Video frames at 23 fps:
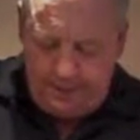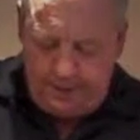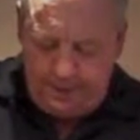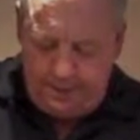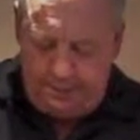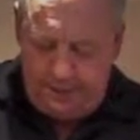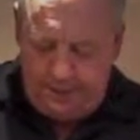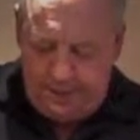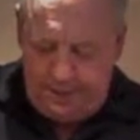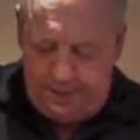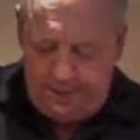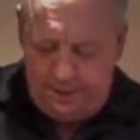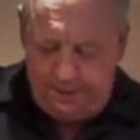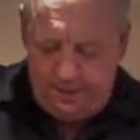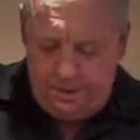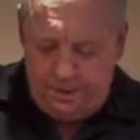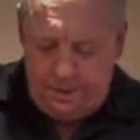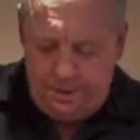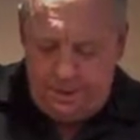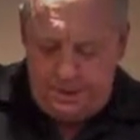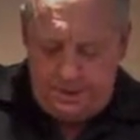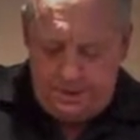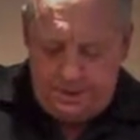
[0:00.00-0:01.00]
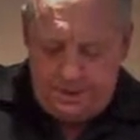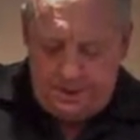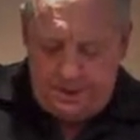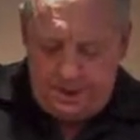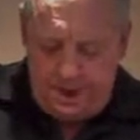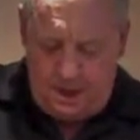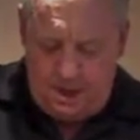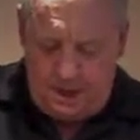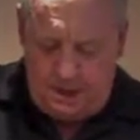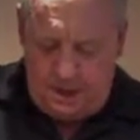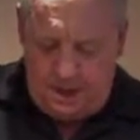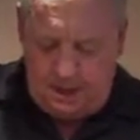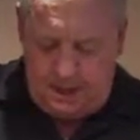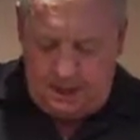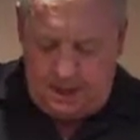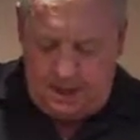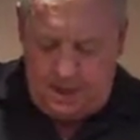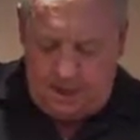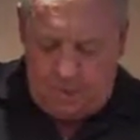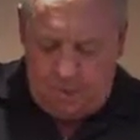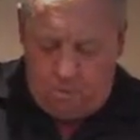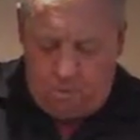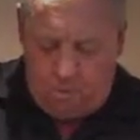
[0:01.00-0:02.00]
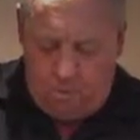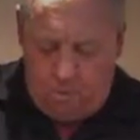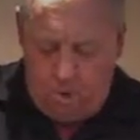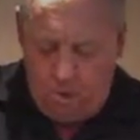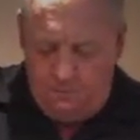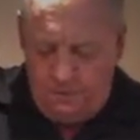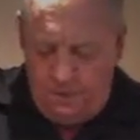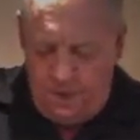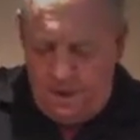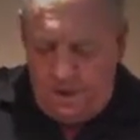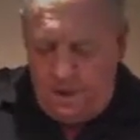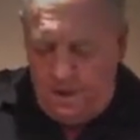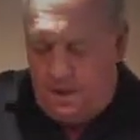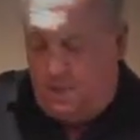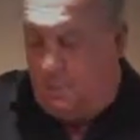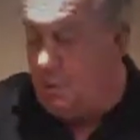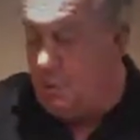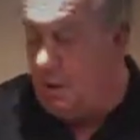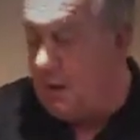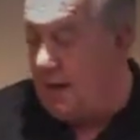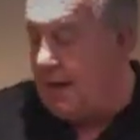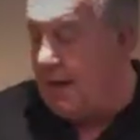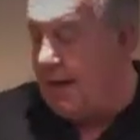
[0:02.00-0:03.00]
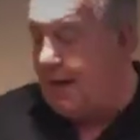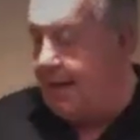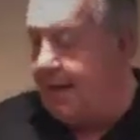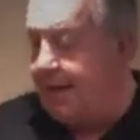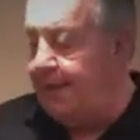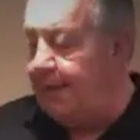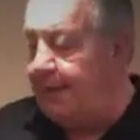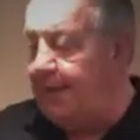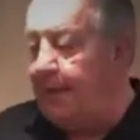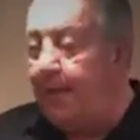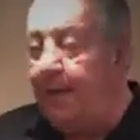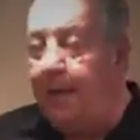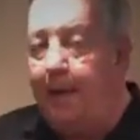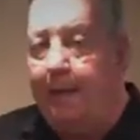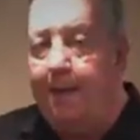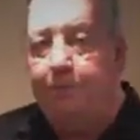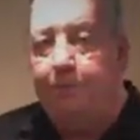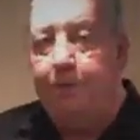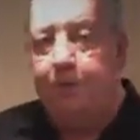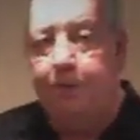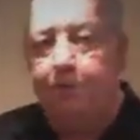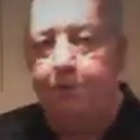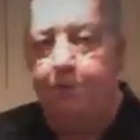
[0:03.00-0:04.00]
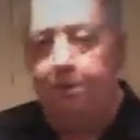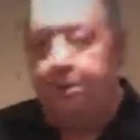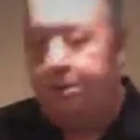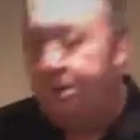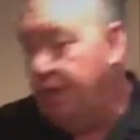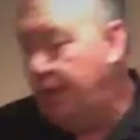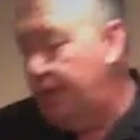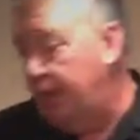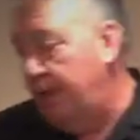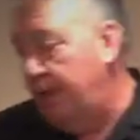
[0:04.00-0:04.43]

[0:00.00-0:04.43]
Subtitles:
these potatoes just starting to get warm. We're going to add the clam juice.